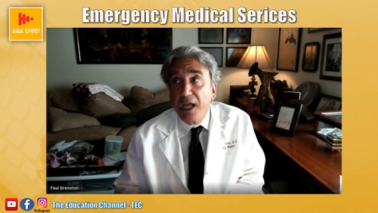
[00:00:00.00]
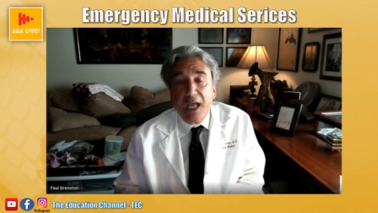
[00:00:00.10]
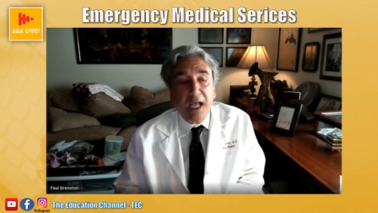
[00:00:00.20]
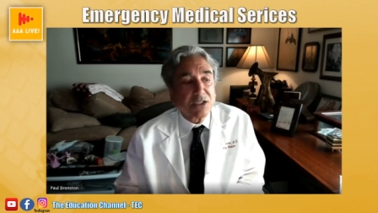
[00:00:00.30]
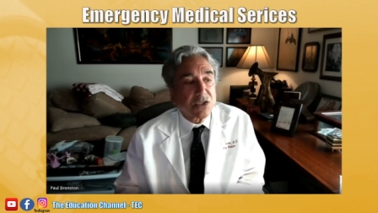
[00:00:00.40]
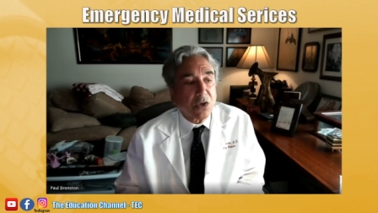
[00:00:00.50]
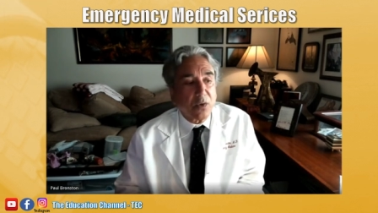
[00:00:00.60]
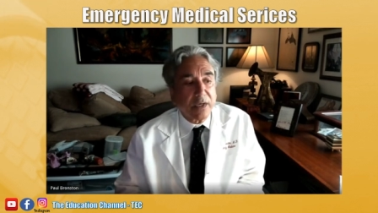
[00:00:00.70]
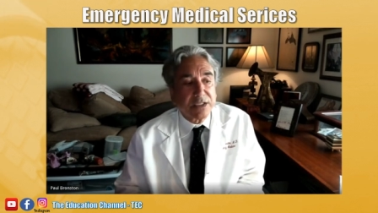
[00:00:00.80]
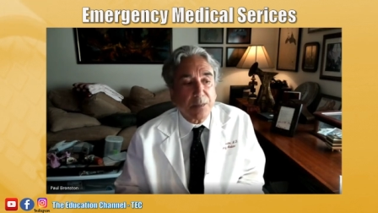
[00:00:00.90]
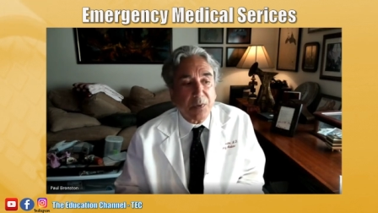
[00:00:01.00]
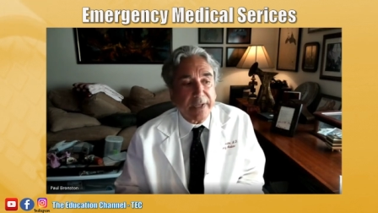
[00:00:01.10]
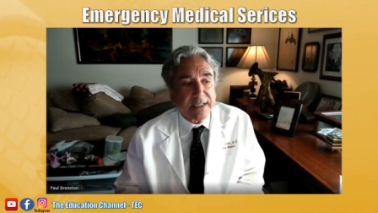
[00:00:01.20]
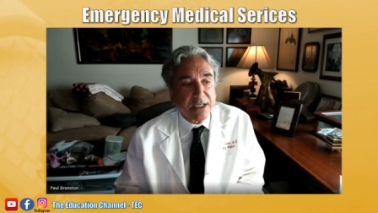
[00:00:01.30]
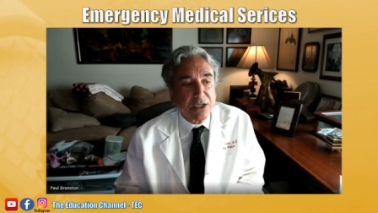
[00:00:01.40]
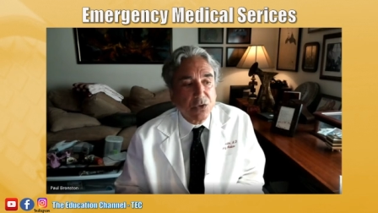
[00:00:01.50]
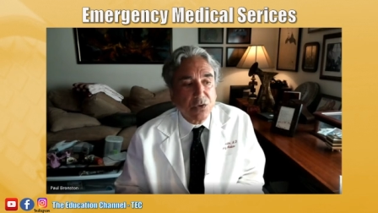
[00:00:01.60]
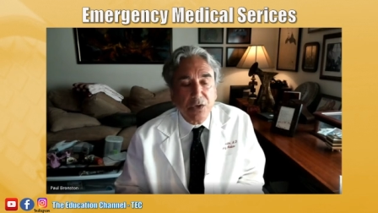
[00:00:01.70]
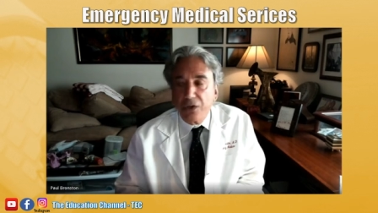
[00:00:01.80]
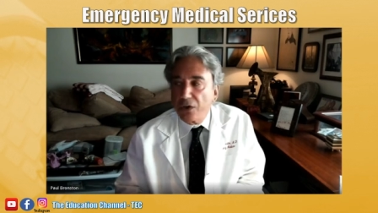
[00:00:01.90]
And so it's a place that you
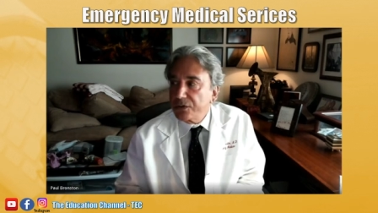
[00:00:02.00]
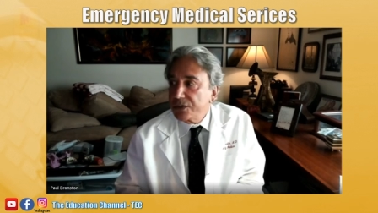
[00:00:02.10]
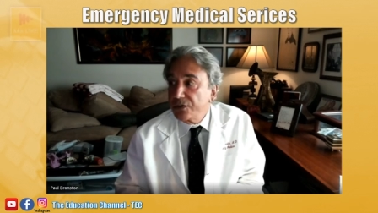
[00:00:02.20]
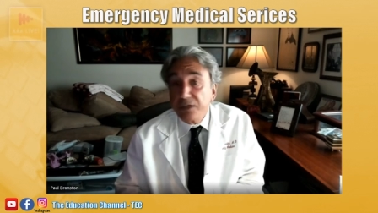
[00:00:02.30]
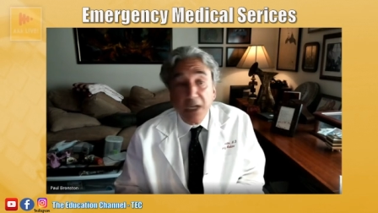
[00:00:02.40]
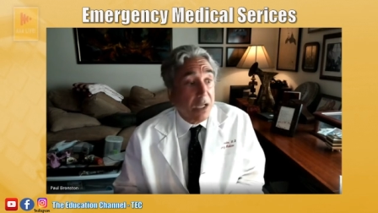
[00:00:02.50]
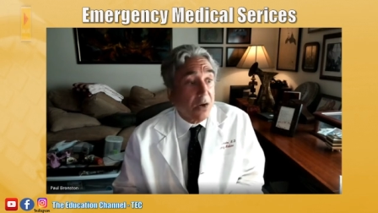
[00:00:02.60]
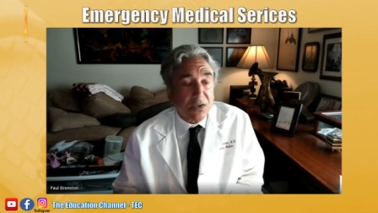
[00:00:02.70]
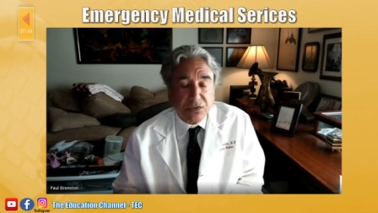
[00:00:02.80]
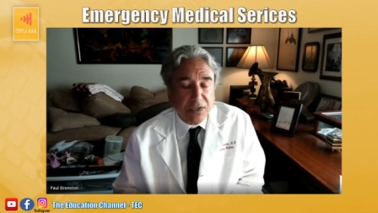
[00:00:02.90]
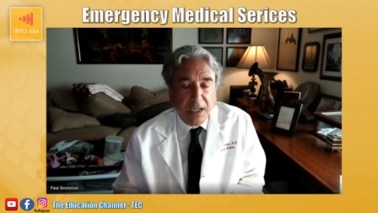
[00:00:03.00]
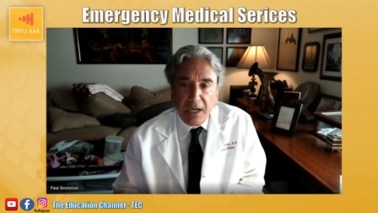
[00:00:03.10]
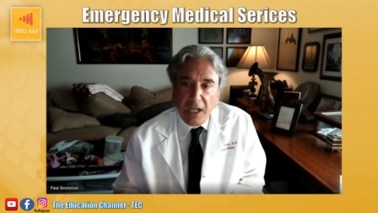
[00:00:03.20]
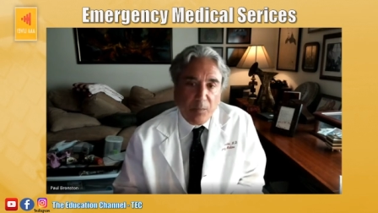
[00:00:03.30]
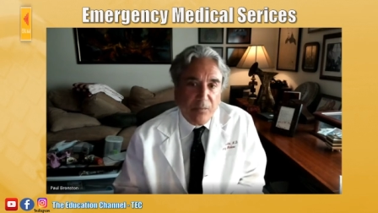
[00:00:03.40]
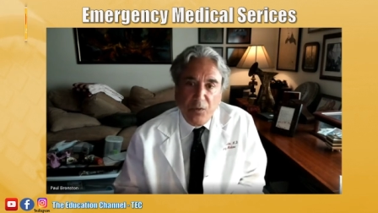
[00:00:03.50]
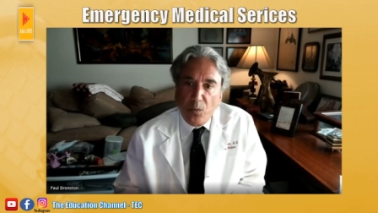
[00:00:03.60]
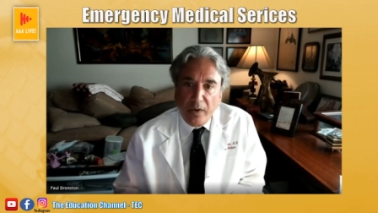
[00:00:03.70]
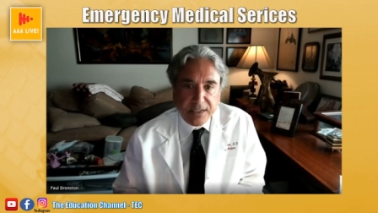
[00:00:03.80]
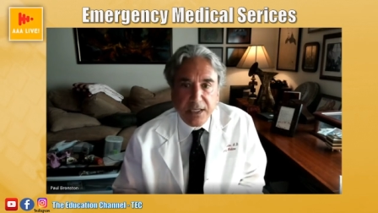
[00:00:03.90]
can go to also to get help. If you
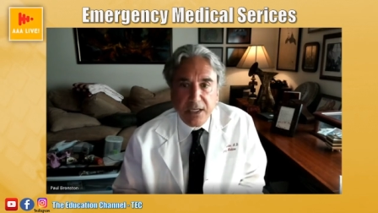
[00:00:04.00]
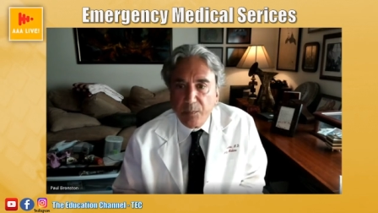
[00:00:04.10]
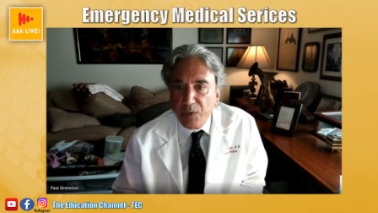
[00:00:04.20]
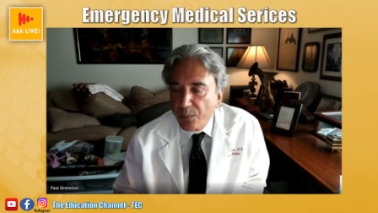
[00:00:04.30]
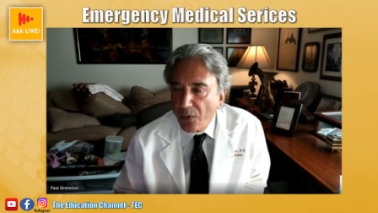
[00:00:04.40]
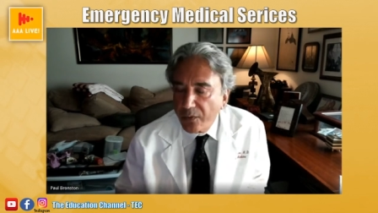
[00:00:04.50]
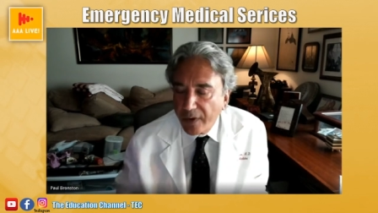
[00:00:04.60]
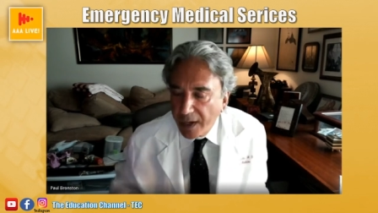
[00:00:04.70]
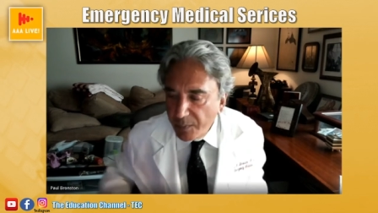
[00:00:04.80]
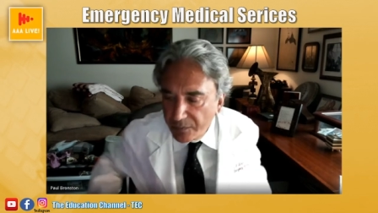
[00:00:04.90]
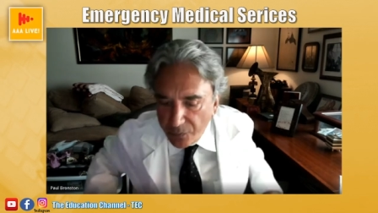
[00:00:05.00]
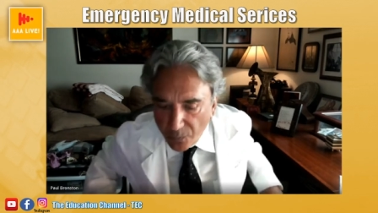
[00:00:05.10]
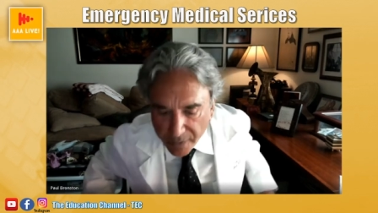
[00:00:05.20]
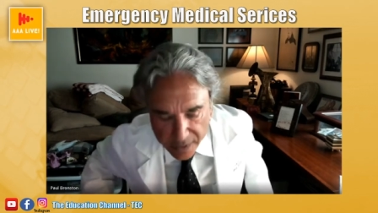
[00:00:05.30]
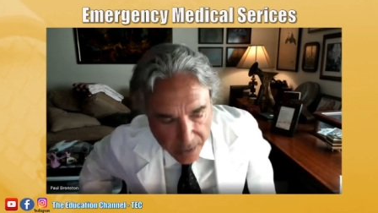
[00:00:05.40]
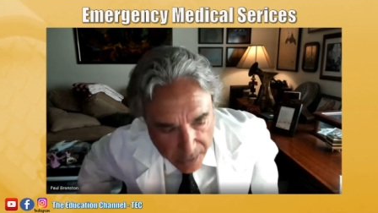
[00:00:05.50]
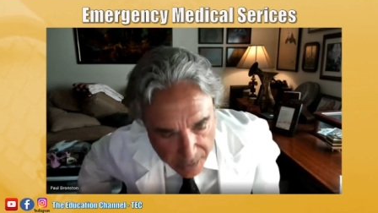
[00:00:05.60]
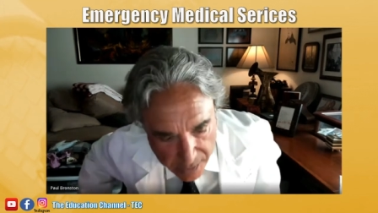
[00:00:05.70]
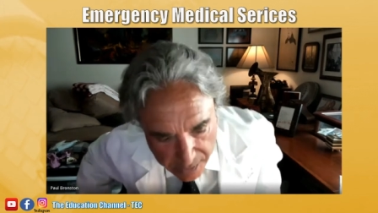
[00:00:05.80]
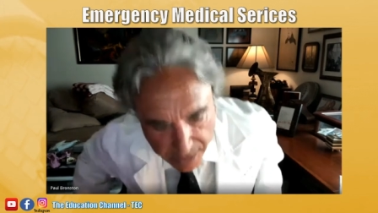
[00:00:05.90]
want to set up your program, if you want
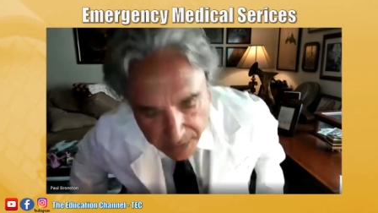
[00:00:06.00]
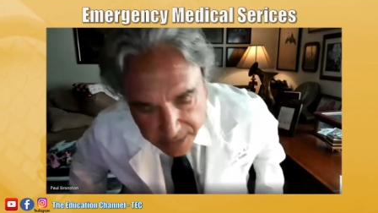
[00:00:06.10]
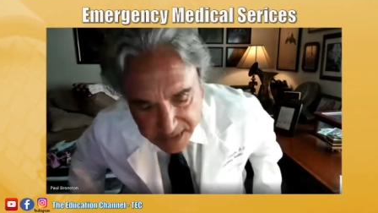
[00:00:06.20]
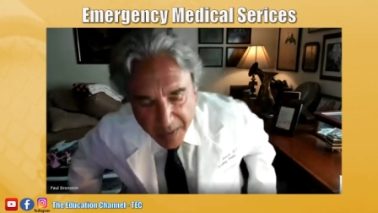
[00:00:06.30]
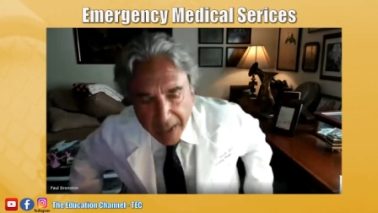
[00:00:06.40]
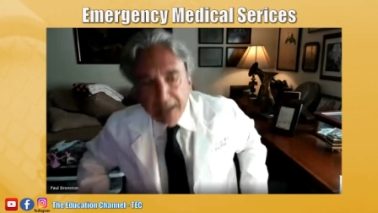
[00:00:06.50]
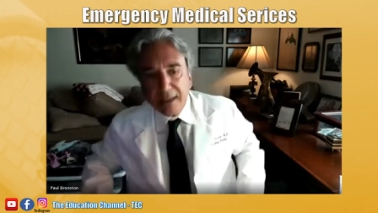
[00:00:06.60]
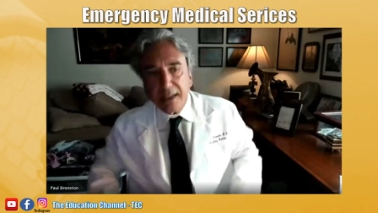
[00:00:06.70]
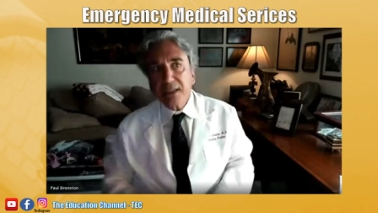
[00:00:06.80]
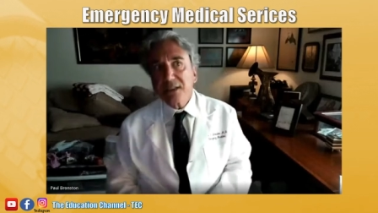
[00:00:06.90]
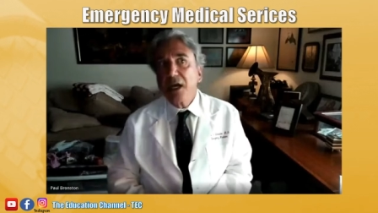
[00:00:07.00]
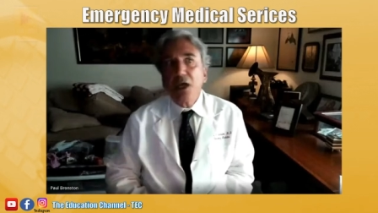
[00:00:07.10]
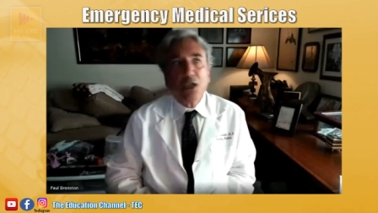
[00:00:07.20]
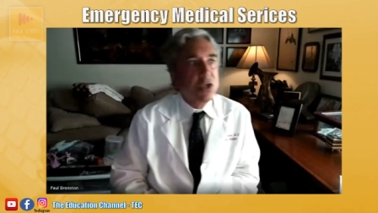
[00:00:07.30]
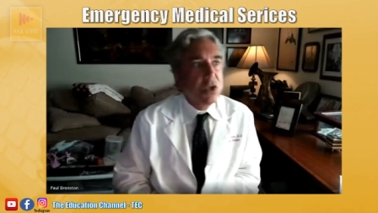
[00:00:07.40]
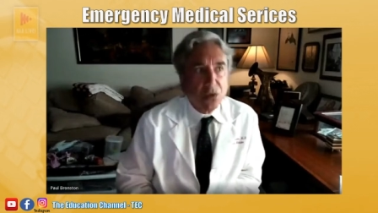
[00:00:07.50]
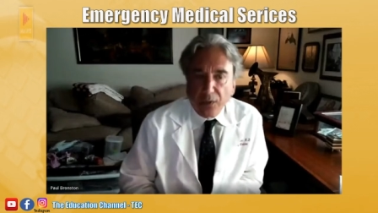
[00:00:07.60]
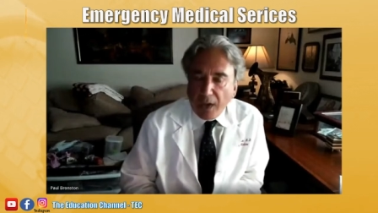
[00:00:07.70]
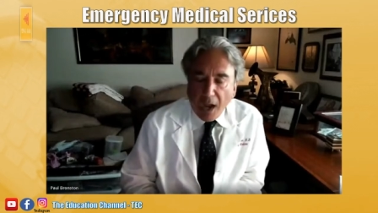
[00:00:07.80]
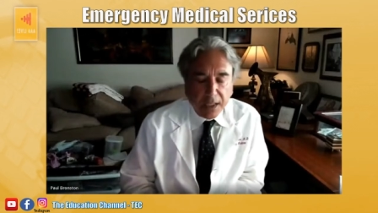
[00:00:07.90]
to expand things,
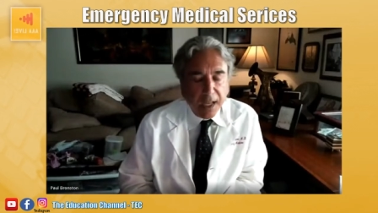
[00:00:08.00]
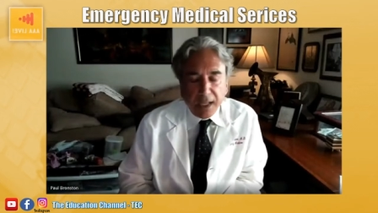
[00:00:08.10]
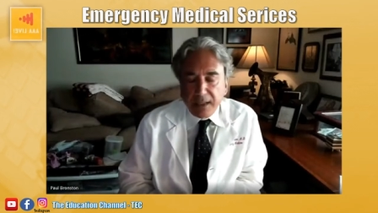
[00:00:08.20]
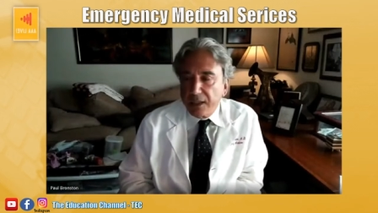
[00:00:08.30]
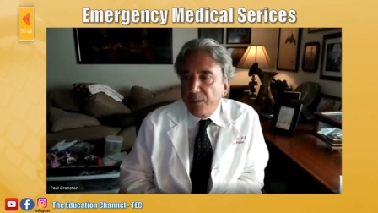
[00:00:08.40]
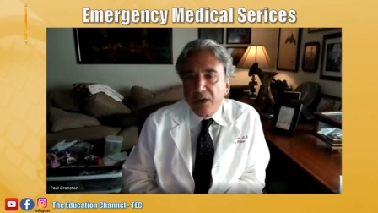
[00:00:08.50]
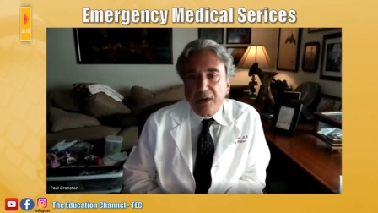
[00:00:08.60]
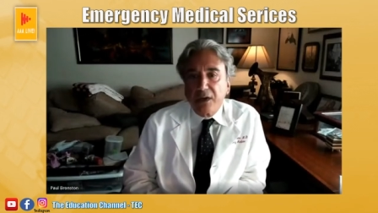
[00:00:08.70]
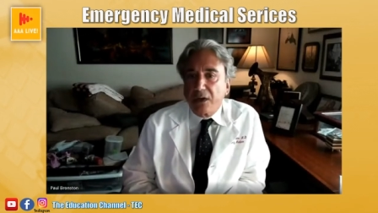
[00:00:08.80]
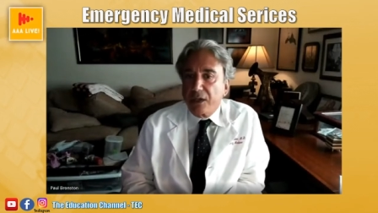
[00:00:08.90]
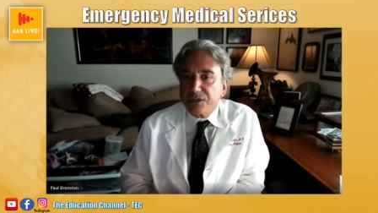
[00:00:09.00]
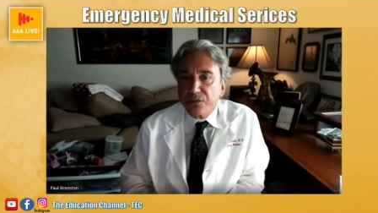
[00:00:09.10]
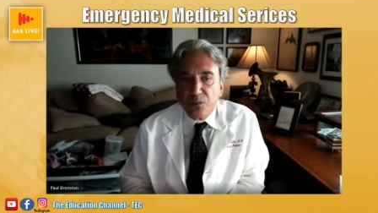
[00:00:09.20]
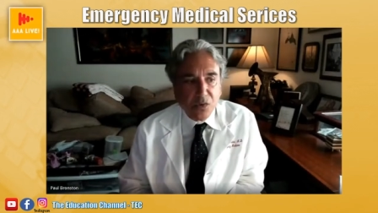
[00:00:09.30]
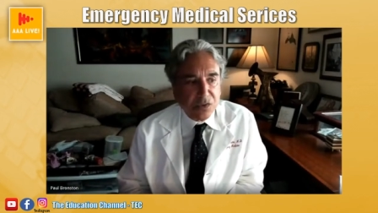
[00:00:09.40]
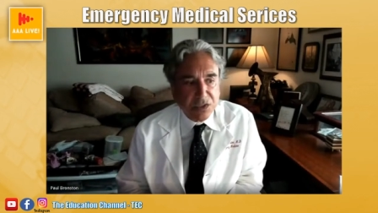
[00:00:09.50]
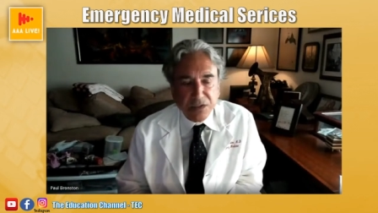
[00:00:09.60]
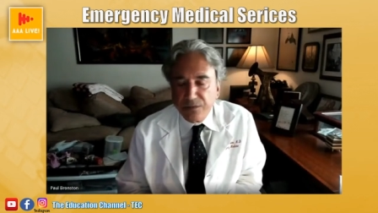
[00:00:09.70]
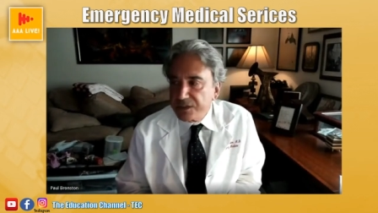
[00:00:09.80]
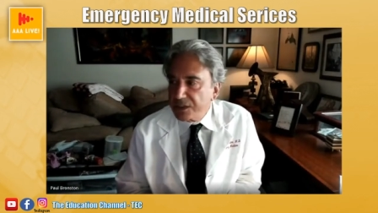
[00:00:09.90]
contact the American College of Emergency
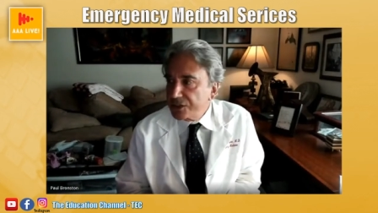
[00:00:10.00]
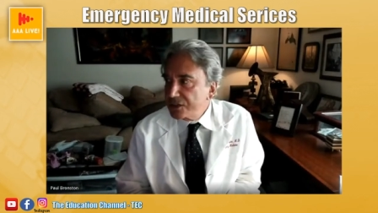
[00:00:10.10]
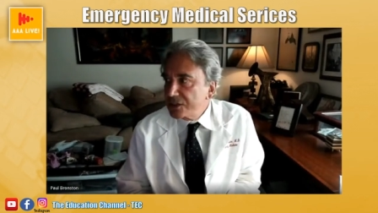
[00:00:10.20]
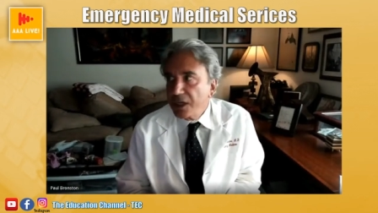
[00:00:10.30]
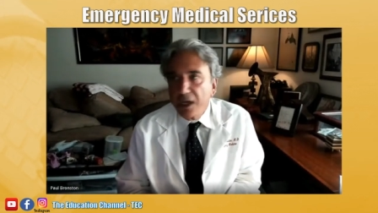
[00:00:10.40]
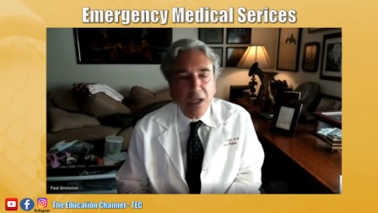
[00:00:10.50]
Physicians.